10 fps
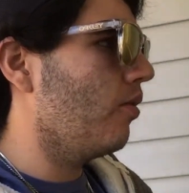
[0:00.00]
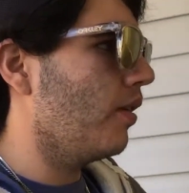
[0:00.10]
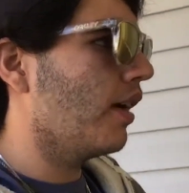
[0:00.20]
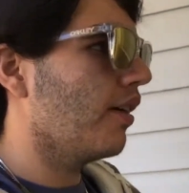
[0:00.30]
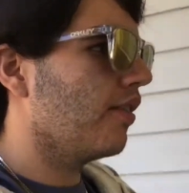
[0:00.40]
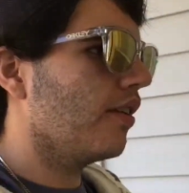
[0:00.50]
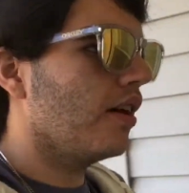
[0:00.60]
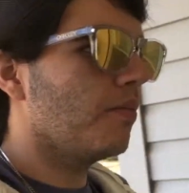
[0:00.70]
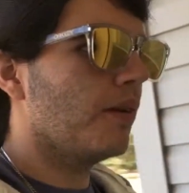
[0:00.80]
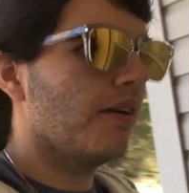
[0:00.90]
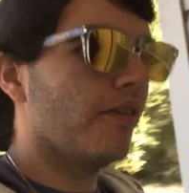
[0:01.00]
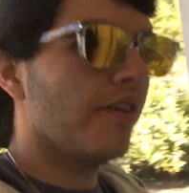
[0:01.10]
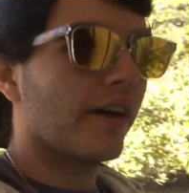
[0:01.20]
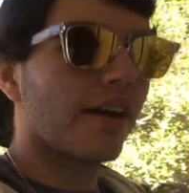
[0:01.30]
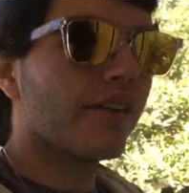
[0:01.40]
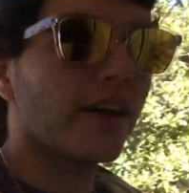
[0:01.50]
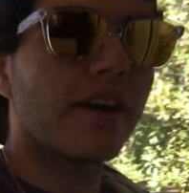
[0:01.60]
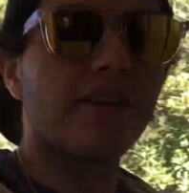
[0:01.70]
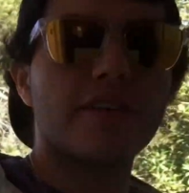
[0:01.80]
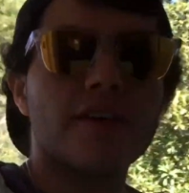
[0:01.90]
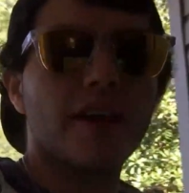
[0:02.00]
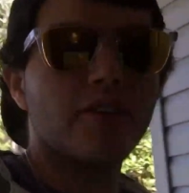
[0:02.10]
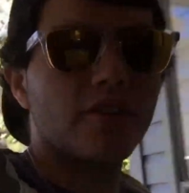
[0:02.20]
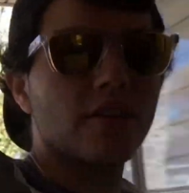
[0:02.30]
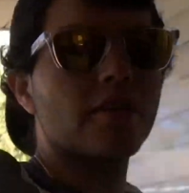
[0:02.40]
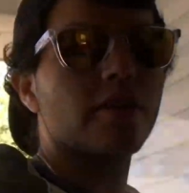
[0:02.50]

when he gets up and everything, I think he's gonna actually